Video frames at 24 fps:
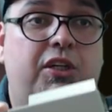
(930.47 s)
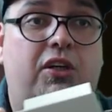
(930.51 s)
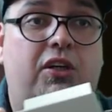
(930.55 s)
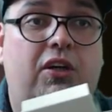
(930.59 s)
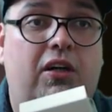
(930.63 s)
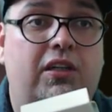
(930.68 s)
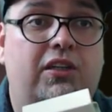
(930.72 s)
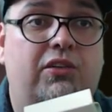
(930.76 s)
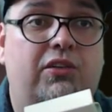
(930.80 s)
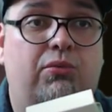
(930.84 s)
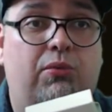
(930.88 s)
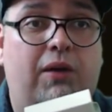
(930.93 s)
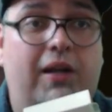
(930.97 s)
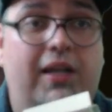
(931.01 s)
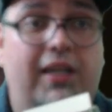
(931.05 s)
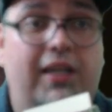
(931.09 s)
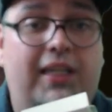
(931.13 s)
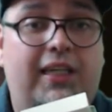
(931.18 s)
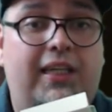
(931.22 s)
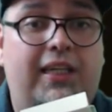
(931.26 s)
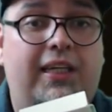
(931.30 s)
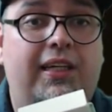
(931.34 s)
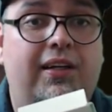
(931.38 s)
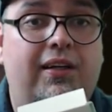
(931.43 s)
card's right
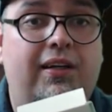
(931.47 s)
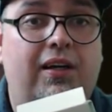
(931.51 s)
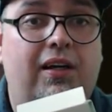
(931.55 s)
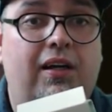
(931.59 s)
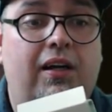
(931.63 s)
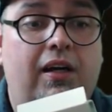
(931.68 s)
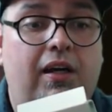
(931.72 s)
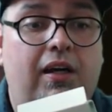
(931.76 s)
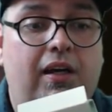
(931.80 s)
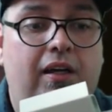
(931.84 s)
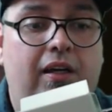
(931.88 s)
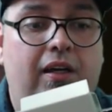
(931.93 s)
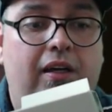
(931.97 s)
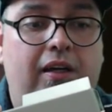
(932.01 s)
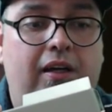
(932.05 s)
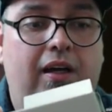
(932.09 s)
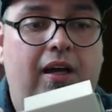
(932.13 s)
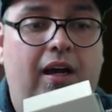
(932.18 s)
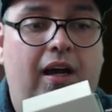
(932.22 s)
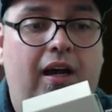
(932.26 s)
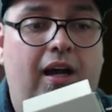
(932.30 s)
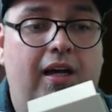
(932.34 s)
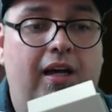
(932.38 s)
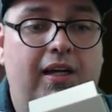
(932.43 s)
here.
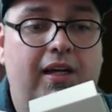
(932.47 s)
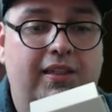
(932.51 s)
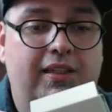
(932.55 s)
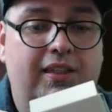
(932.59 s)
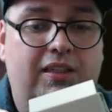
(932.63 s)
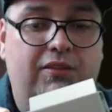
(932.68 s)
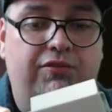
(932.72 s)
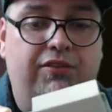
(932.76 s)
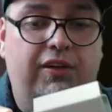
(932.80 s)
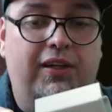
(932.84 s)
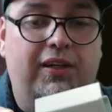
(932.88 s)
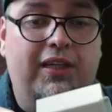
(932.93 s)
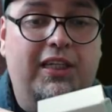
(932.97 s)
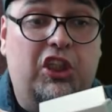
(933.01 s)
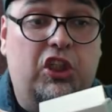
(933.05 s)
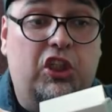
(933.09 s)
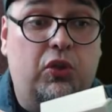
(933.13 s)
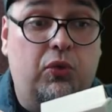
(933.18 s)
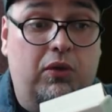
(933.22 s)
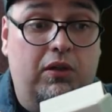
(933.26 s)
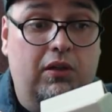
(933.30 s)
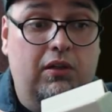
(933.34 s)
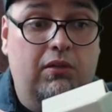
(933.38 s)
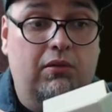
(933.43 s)
Uh, and it's a very
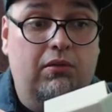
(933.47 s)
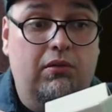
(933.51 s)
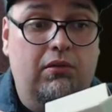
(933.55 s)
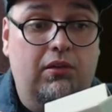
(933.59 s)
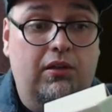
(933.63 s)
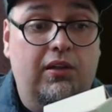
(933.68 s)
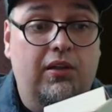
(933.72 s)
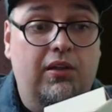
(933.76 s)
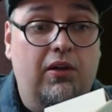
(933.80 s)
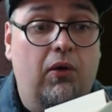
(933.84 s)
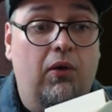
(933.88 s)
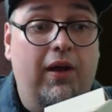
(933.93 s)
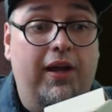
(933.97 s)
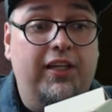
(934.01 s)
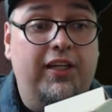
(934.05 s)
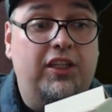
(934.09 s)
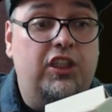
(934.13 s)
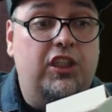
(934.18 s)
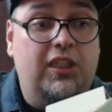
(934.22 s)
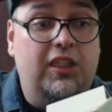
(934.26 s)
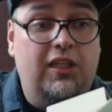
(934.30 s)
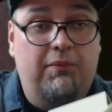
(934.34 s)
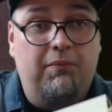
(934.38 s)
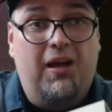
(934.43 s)
short, you know,
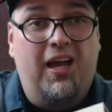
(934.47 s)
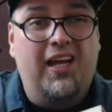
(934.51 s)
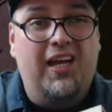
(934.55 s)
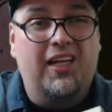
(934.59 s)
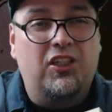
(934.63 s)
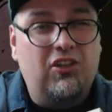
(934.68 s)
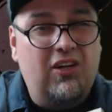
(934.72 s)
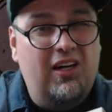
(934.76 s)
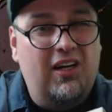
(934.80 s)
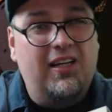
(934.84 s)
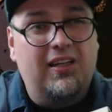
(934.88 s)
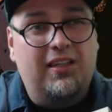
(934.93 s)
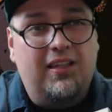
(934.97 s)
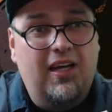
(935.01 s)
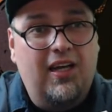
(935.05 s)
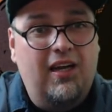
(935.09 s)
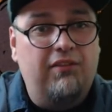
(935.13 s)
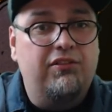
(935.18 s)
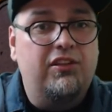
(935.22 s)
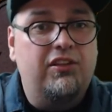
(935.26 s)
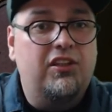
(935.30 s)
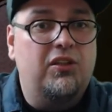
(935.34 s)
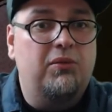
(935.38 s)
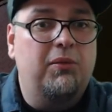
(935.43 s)
HDMI. I try not to
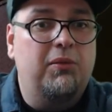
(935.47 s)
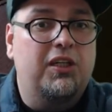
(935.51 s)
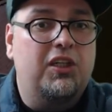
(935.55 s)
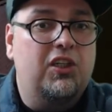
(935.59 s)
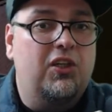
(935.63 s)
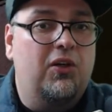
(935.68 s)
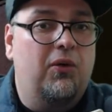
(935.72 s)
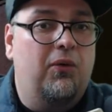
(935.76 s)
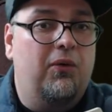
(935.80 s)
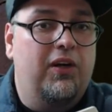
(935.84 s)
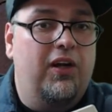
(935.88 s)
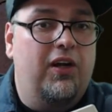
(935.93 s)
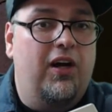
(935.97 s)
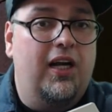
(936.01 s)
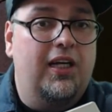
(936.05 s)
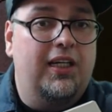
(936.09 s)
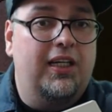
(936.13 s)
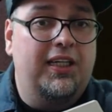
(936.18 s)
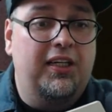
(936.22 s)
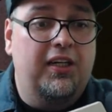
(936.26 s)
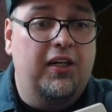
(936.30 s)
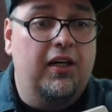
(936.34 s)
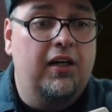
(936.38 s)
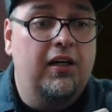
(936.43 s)
have too much going on
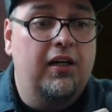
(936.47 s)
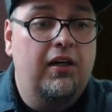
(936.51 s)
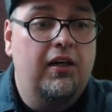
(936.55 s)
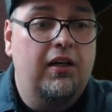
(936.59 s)
here.